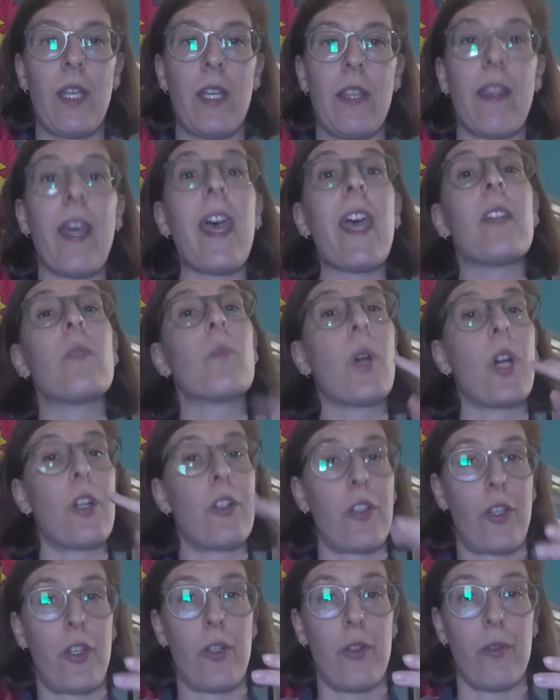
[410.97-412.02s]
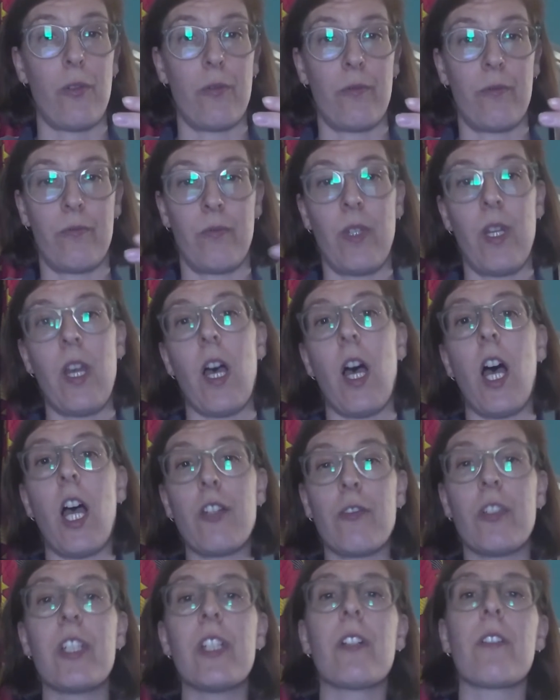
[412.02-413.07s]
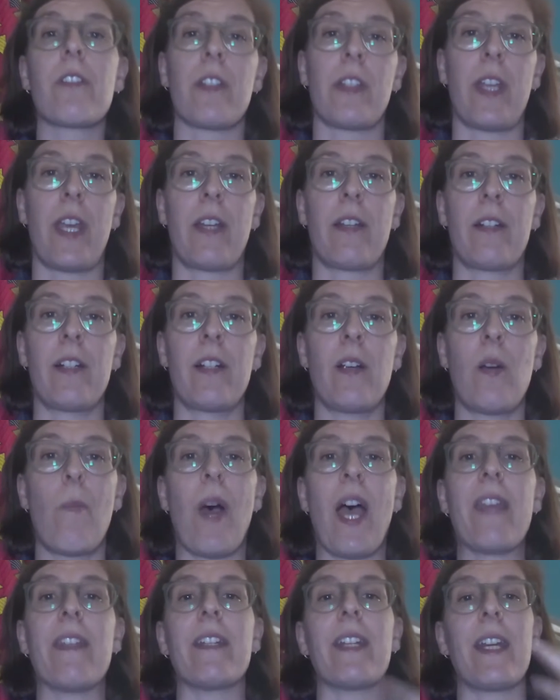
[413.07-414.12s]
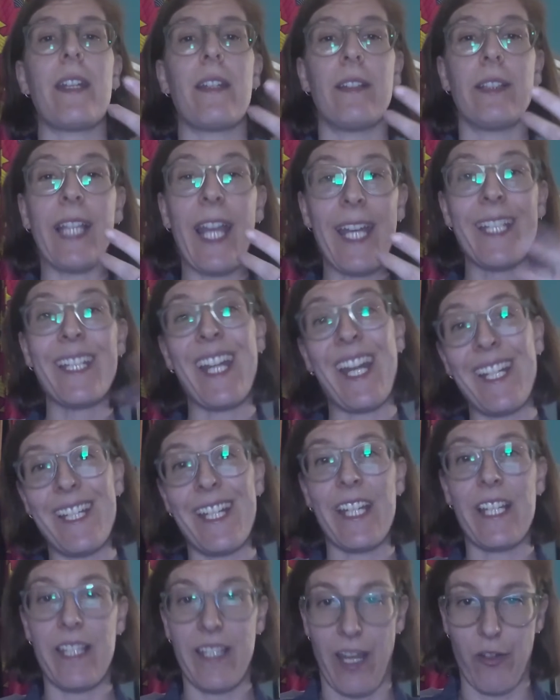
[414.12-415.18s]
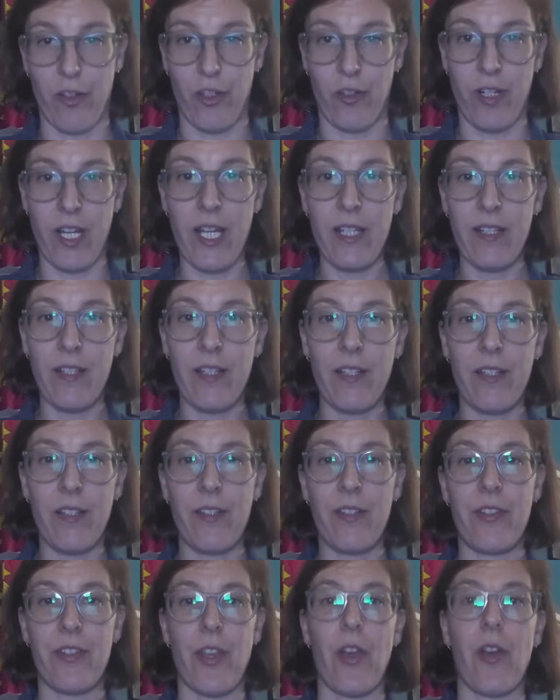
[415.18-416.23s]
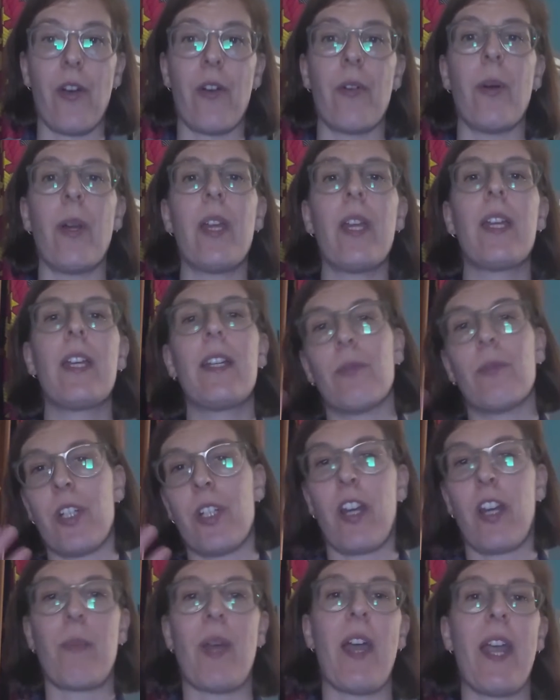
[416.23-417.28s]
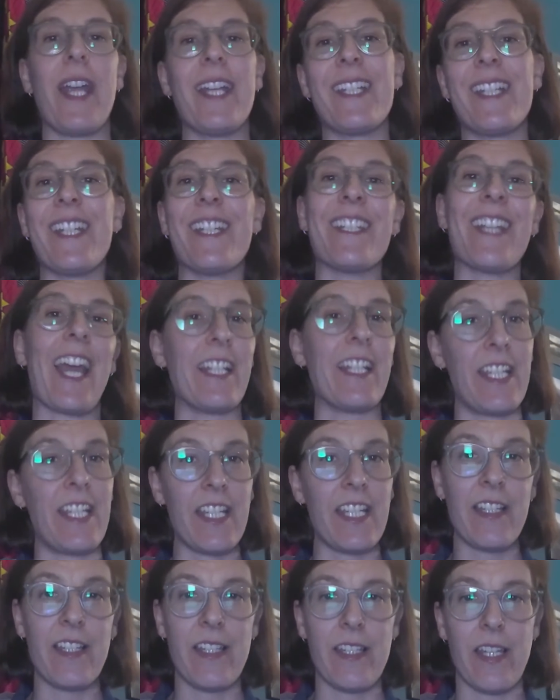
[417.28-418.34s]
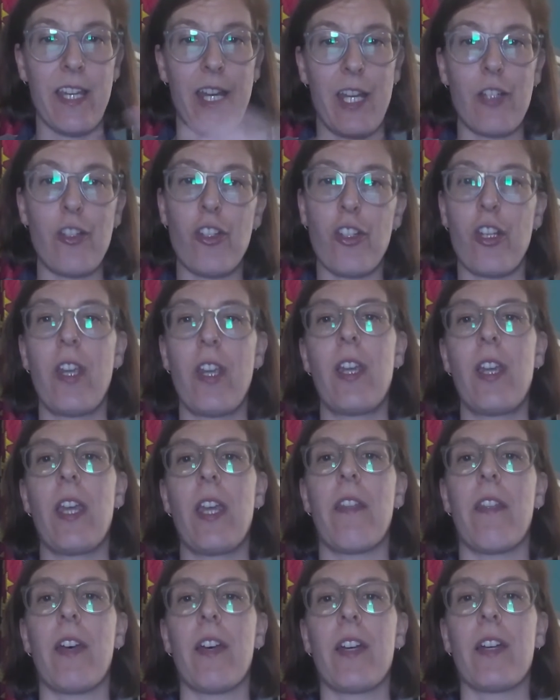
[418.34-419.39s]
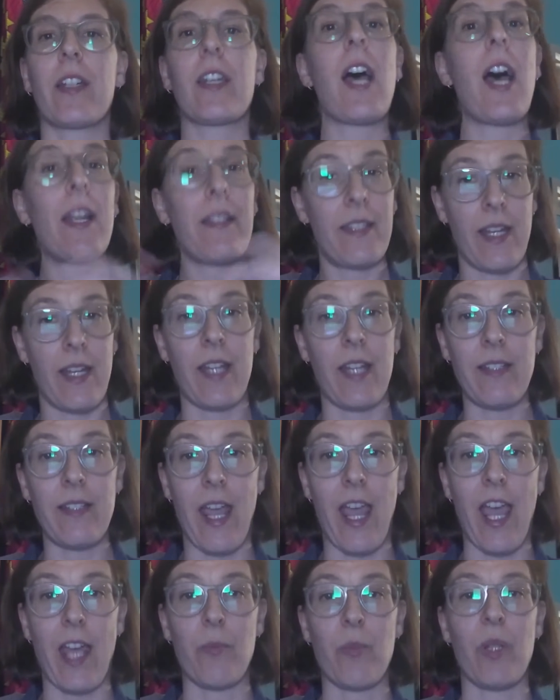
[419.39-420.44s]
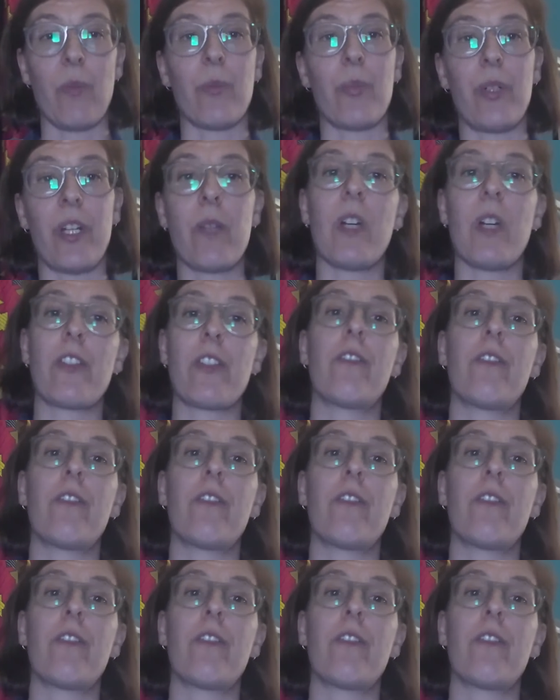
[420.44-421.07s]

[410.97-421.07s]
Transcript: Then part two, 100 years later, by the late 19th century, so we're talking about 1890s-ish, the continent had been pretty much